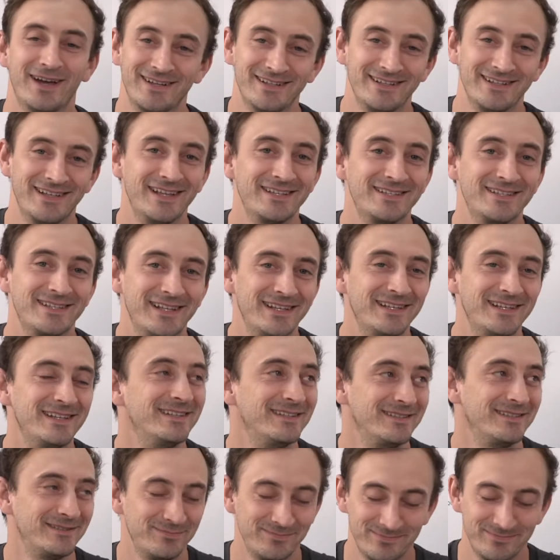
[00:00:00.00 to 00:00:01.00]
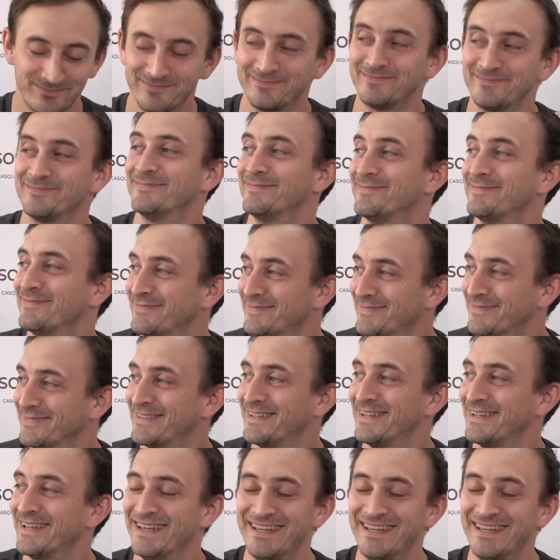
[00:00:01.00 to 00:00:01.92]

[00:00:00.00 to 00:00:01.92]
Because you want me, you want to annoy me.